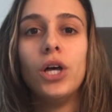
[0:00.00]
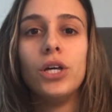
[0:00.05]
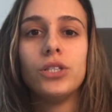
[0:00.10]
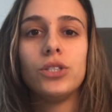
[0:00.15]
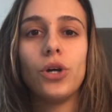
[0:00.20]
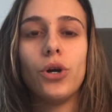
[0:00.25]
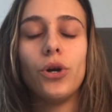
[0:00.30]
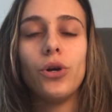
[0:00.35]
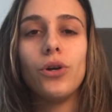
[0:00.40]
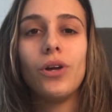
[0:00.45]

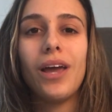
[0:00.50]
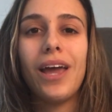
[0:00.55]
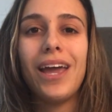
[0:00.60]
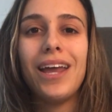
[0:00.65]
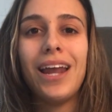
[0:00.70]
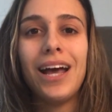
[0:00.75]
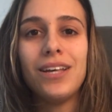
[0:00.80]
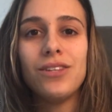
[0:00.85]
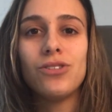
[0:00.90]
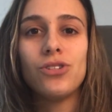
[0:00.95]
So
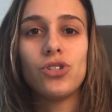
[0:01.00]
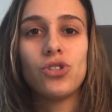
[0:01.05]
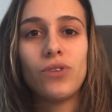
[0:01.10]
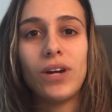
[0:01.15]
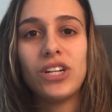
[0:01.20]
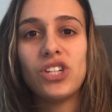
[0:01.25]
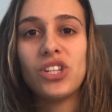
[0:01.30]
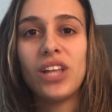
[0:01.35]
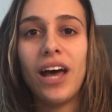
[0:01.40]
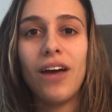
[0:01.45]
it has to
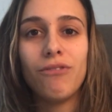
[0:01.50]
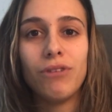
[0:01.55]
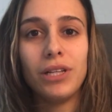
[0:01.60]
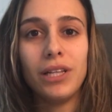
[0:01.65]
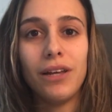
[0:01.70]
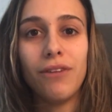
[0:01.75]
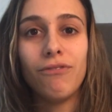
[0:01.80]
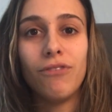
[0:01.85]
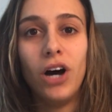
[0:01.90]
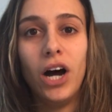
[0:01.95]
stretch that
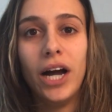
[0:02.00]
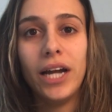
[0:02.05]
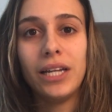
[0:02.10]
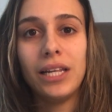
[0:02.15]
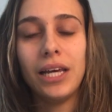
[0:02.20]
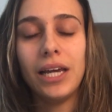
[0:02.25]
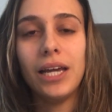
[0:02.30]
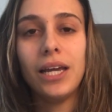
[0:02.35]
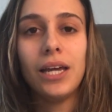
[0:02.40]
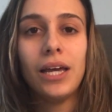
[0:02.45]
really
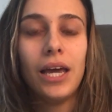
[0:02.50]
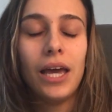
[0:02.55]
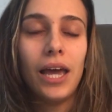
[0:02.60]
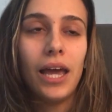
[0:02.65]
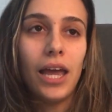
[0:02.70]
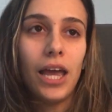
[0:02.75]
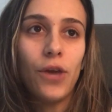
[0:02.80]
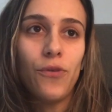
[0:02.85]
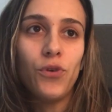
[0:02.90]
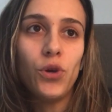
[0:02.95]
finely.
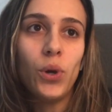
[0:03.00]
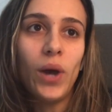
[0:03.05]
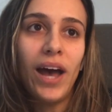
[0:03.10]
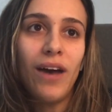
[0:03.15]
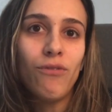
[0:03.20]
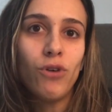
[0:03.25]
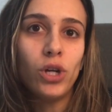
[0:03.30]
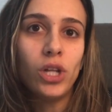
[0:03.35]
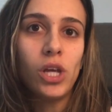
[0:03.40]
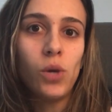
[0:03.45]
If you
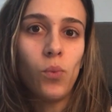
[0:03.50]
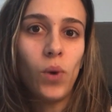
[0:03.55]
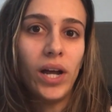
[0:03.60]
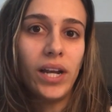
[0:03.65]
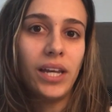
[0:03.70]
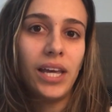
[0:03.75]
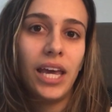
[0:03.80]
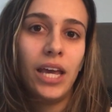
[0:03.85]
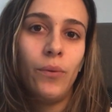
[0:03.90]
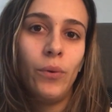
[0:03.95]
have only
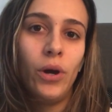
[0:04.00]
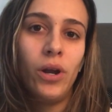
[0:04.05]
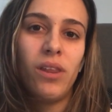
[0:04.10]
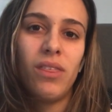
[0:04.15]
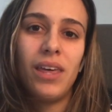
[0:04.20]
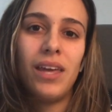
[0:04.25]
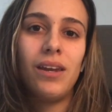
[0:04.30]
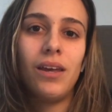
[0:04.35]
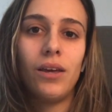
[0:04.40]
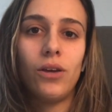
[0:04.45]
one keyword,
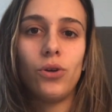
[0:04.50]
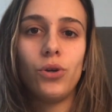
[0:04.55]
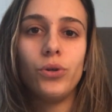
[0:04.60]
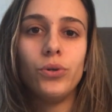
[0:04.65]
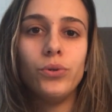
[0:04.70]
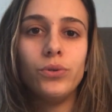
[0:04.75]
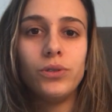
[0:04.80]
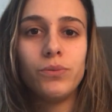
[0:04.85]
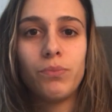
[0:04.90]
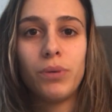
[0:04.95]
then
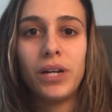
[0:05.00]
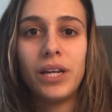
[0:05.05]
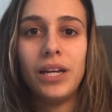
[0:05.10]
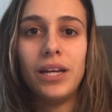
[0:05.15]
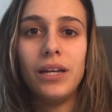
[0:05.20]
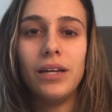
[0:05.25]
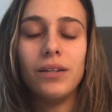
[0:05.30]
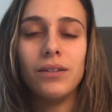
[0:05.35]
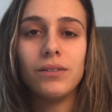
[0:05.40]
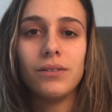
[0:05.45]
Google's got
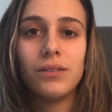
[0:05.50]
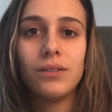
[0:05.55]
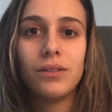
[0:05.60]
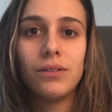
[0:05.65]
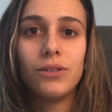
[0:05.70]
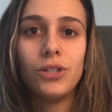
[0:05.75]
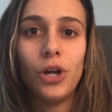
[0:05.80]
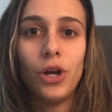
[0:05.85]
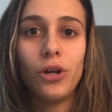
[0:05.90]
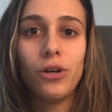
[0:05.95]

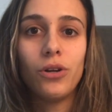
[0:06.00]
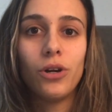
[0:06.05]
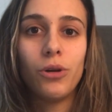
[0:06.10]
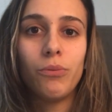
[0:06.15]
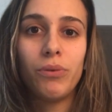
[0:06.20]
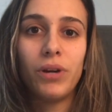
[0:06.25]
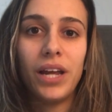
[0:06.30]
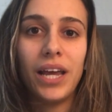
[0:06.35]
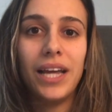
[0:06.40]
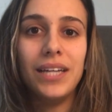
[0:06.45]

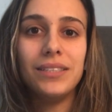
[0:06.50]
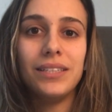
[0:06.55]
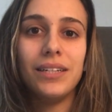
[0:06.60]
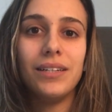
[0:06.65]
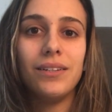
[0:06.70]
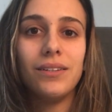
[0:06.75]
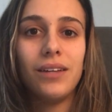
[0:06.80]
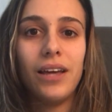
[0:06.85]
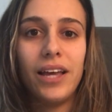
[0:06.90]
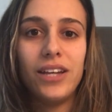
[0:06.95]
it pretty
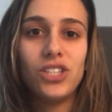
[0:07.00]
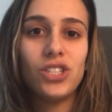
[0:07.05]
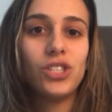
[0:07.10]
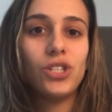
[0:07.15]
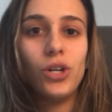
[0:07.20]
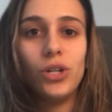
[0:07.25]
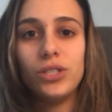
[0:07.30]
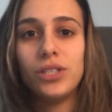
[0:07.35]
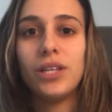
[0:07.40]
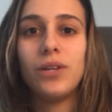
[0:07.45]
easy. It just
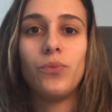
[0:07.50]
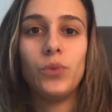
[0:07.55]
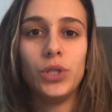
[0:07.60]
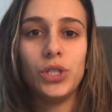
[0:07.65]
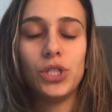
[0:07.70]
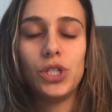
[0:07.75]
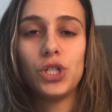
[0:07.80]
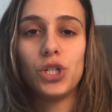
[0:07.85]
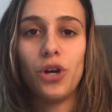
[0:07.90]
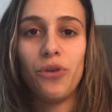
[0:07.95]
knows that it
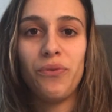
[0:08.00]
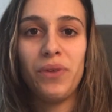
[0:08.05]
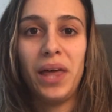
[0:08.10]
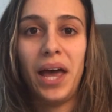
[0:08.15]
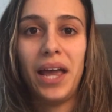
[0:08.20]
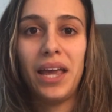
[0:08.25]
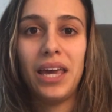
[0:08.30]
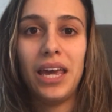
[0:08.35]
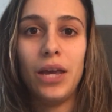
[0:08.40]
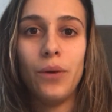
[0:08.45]
wants to show for
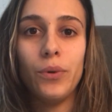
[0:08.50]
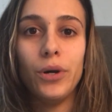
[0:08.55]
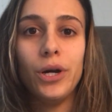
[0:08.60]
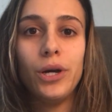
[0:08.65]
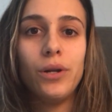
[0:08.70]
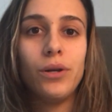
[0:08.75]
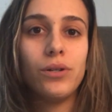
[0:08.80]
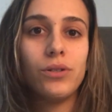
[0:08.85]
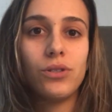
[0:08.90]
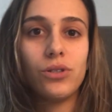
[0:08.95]
that
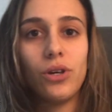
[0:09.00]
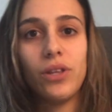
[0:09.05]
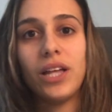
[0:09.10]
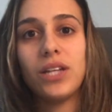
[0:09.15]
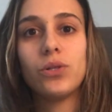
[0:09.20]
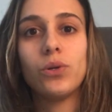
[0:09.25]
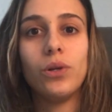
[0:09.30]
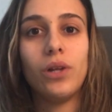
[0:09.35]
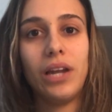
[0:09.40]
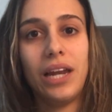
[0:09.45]
keyword, so
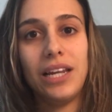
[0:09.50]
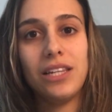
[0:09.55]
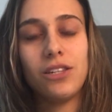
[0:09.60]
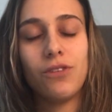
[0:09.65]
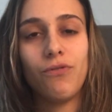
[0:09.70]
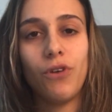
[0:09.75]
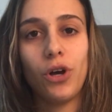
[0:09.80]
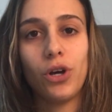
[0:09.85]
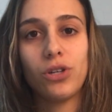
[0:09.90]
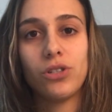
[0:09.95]
that's all it needs
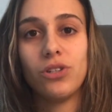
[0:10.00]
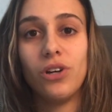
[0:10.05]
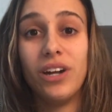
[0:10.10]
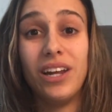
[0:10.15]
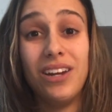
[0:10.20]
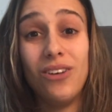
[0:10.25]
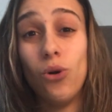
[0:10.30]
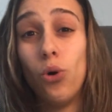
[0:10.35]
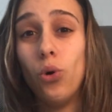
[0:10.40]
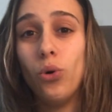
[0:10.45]
to focus on,
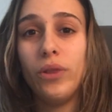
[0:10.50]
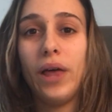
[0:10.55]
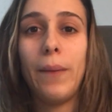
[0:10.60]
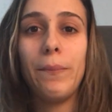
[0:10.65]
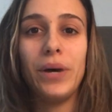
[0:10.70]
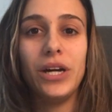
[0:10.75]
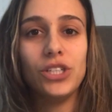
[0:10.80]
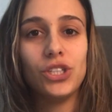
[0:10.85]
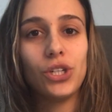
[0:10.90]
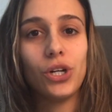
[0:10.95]
and all
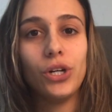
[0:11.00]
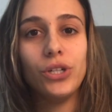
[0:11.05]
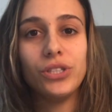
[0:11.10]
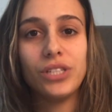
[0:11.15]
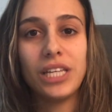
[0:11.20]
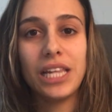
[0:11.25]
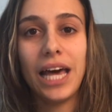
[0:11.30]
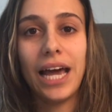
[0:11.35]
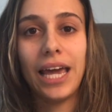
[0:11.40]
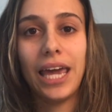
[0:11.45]
that budget goes
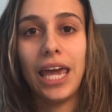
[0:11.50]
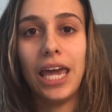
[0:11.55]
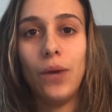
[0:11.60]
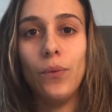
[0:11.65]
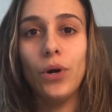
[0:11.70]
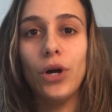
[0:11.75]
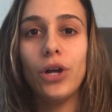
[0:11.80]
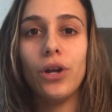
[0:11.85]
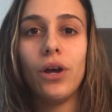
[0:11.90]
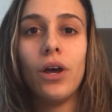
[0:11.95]
to that
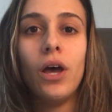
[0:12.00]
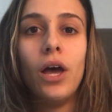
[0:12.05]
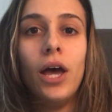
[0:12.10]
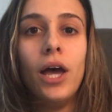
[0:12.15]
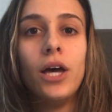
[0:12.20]
keyword.